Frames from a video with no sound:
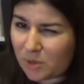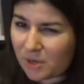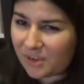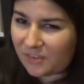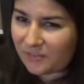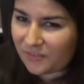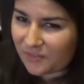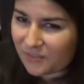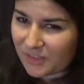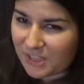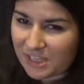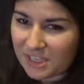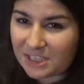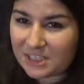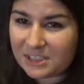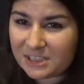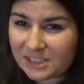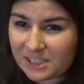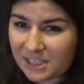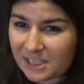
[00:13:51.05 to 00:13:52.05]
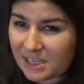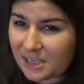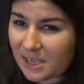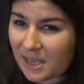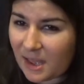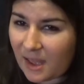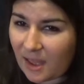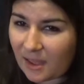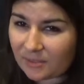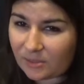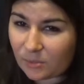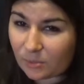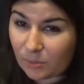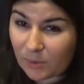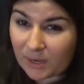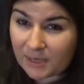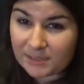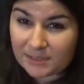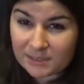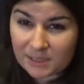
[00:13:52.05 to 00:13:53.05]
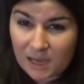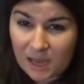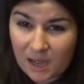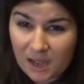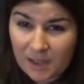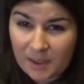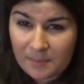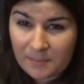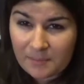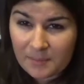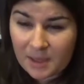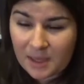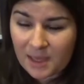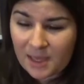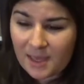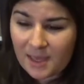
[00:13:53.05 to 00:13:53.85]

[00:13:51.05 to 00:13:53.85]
conveniently at the right time,